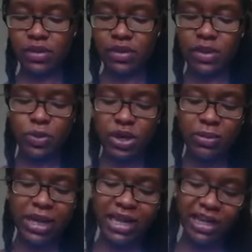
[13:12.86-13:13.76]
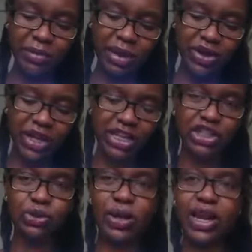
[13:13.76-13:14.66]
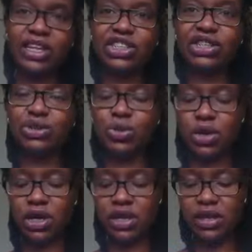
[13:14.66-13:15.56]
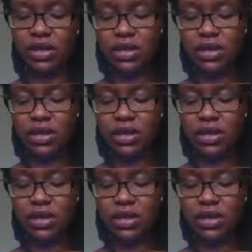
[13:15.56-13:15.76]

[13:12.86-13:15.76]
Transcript: And then when I'm like about an inch away, I just twirl it.